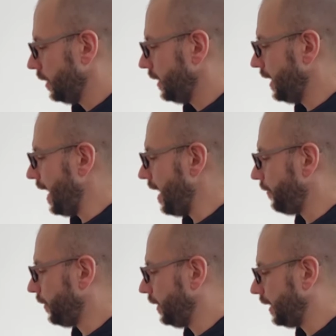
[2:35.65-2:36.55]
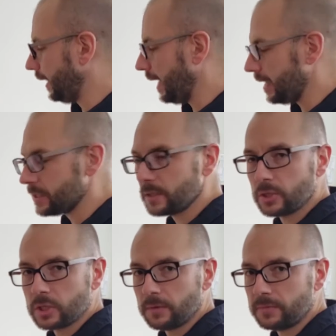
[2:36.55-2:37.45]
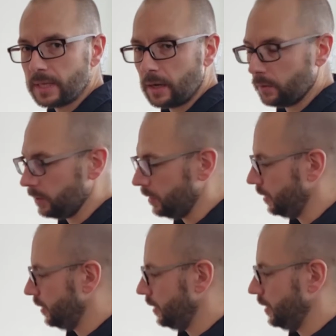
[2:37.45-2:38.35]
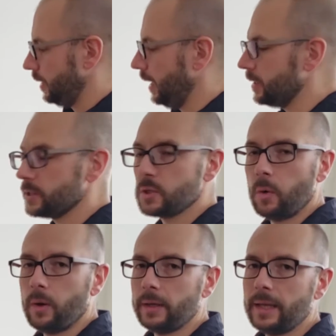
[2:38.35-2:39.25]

then everything has to shift down, and so on.